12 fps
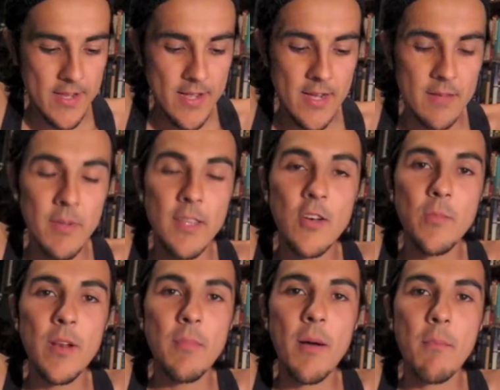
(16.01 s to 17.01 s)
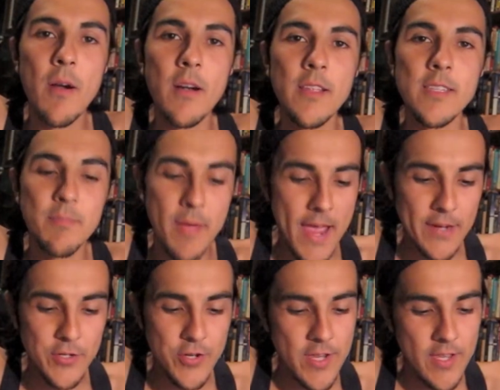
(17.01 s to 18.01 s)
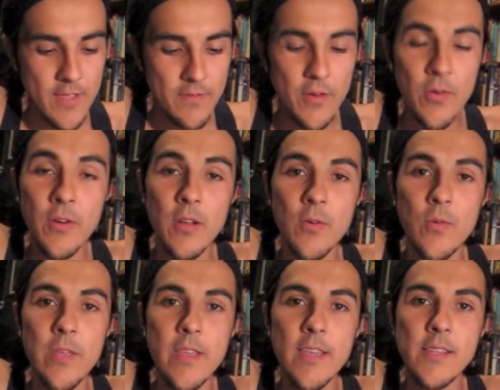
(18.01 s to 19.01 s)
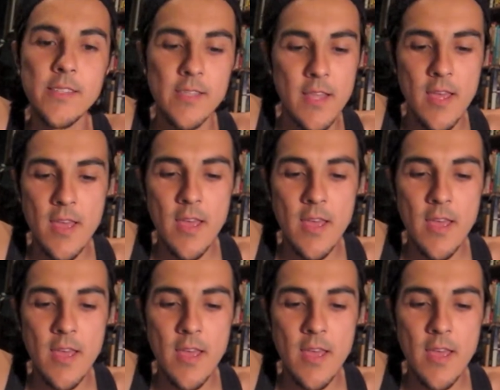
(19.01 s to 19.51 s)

Um, a little bit about Marcus Patrick, if you don't know who he is.